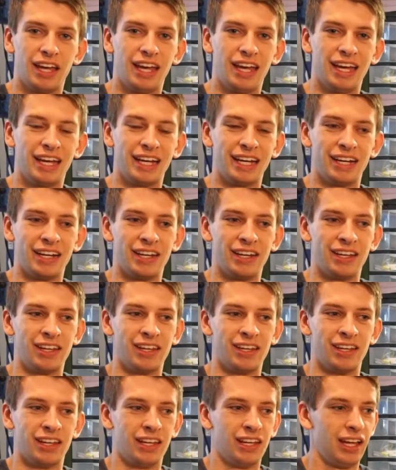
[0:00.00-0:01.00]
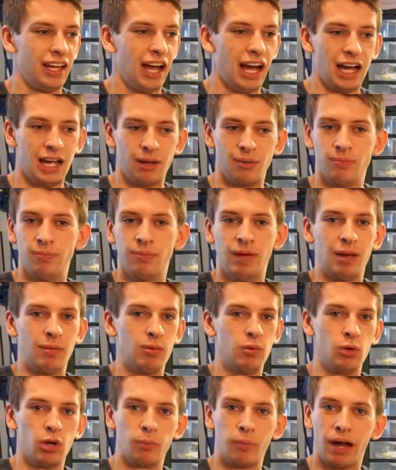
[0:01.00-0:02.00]
and I am
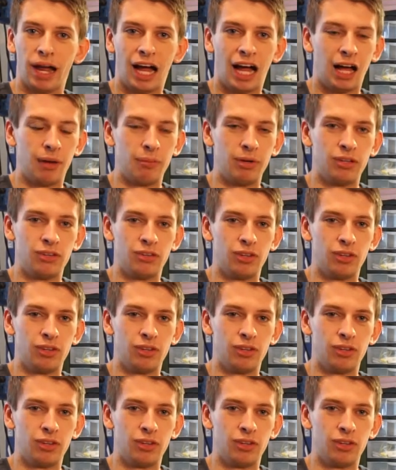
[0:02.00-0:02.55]
doing my hobby